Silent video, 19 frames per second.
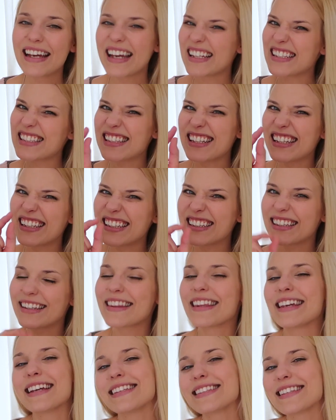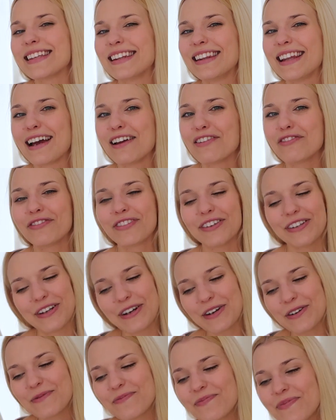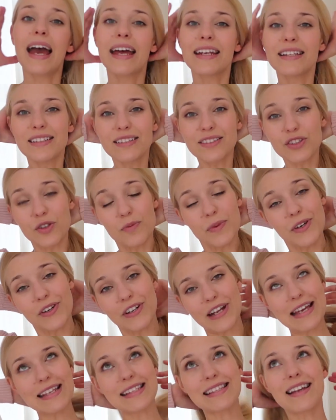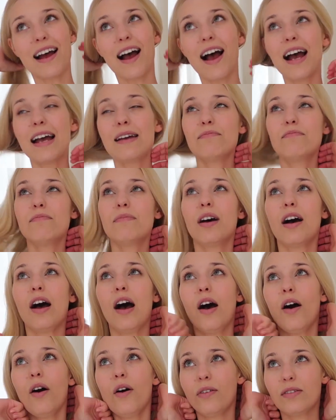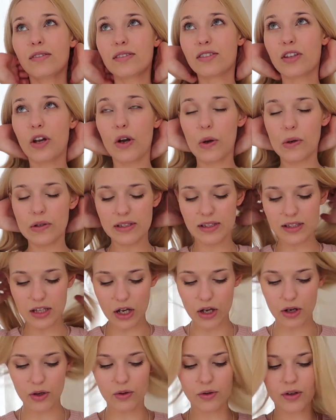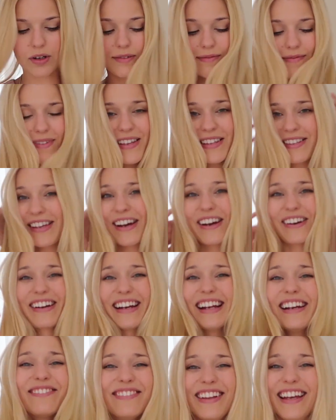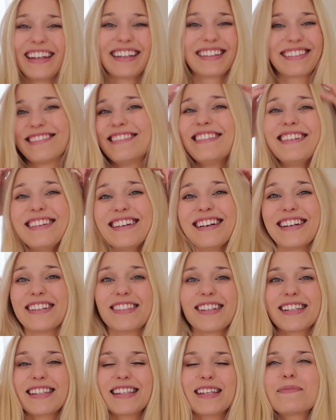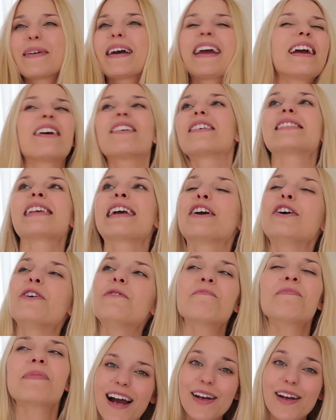It's the little things in life, And to be honest, I'm also so sorry, I'm like adjusting my hair as I go.